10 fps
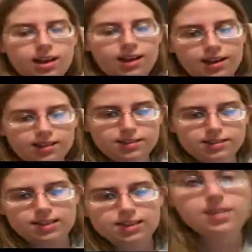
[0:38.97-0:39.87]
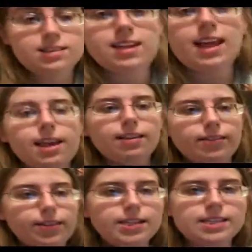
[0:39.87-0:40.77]
Hey guys, it is
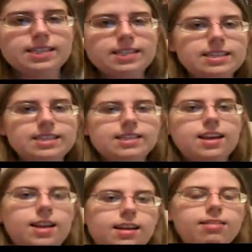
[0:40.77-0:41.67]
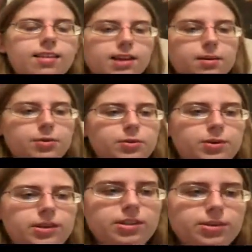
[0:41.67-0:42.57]
8.36 and I think I'm
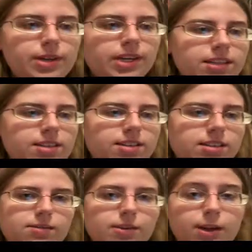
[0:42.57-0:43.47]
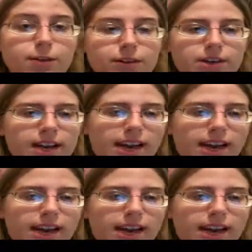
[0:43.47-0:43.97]
going to end this video for